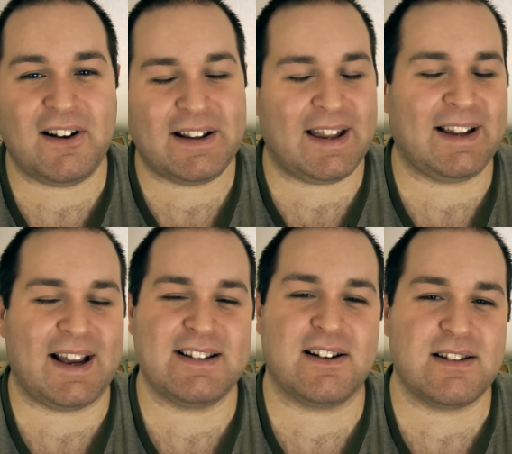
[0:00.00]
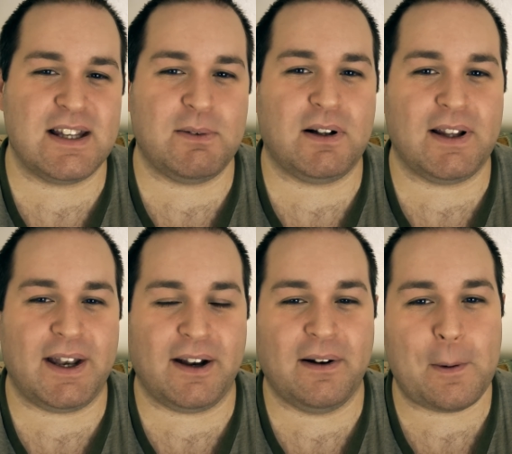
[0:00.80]
okay, guys, I'll see you all
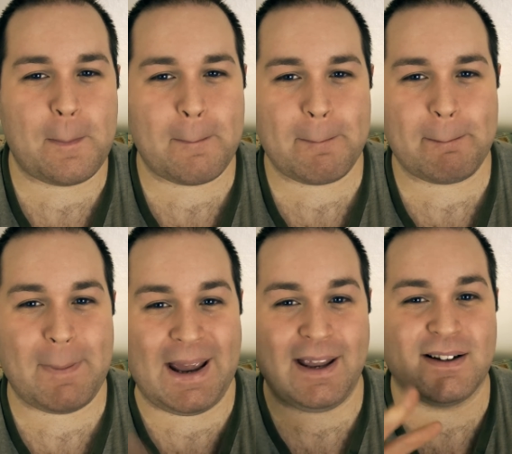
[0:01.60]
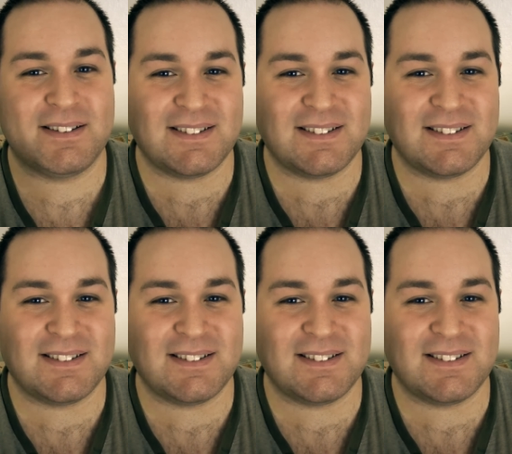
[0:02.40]
later. Bye.